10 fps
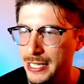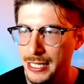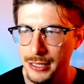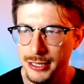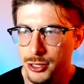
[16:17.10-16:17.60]

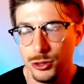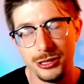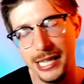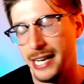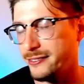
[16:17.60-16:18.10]
Just go
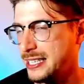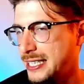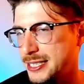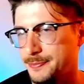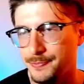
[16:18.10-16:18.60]
straight
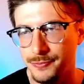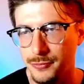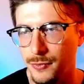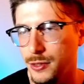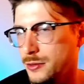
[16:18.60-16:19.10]
Avalanche.
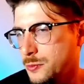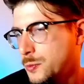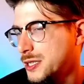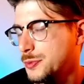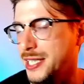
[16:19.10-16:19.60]
Win
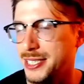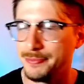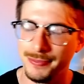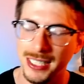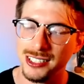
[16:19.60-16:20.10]
switch.
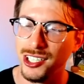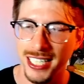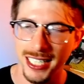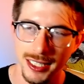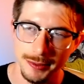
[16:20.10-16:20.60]
That's all you
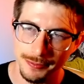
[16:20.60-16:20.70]
gotta do.